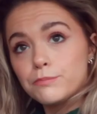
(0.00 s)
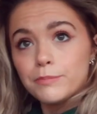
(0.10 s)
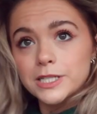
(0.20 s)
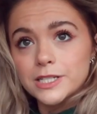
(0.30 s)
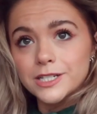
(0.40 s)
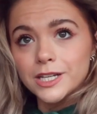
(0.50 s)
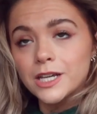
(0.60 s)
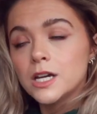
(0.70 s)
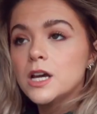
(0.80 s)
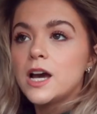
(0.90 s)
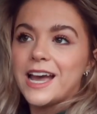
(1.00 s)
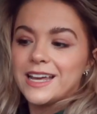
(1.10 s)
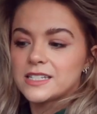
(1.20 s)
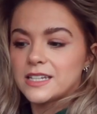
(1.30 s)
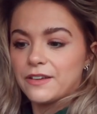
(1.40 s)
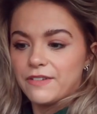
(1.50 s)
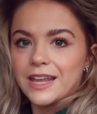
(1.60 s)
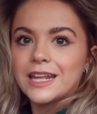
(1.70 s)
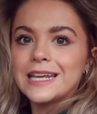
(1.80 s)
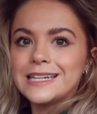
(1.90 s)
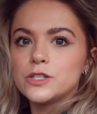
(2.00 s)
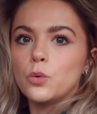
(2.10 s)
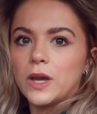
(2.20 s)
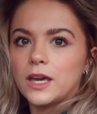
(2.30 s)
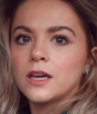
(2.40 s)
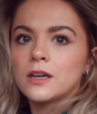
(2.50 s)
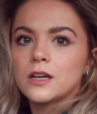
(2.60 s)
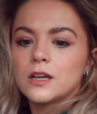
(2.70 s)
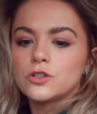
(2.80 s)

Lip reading: mint tea is a very easy way